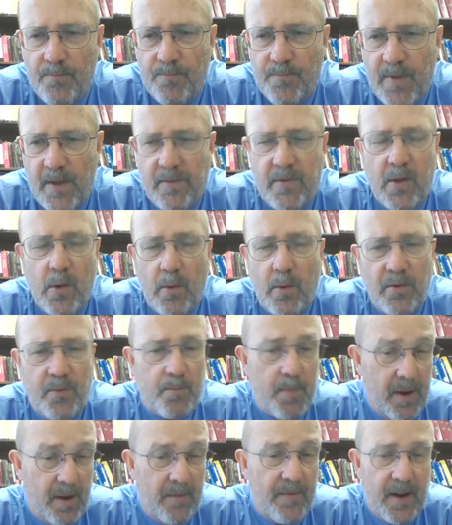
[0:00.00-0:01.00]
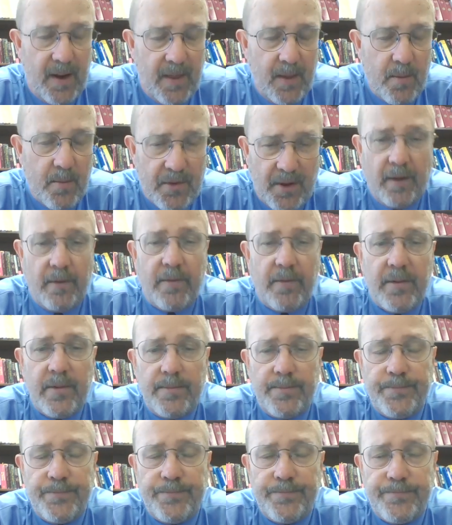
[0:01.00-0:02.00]
even though it was benefiting themselves.
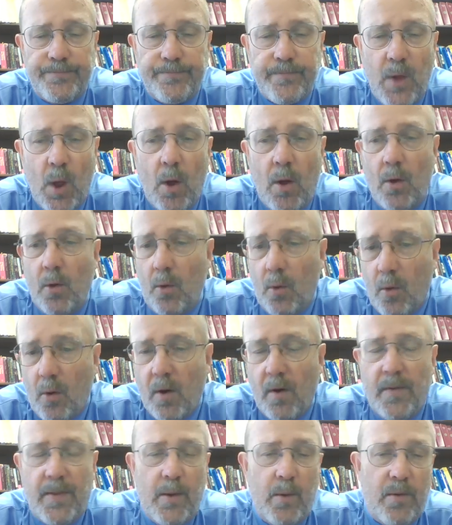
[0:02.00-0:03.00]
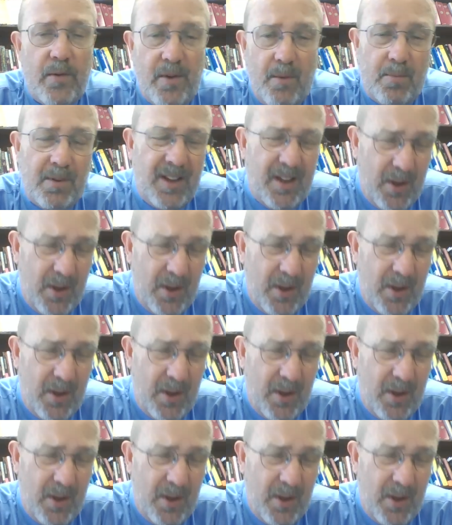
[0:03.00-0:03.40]
Or they were simply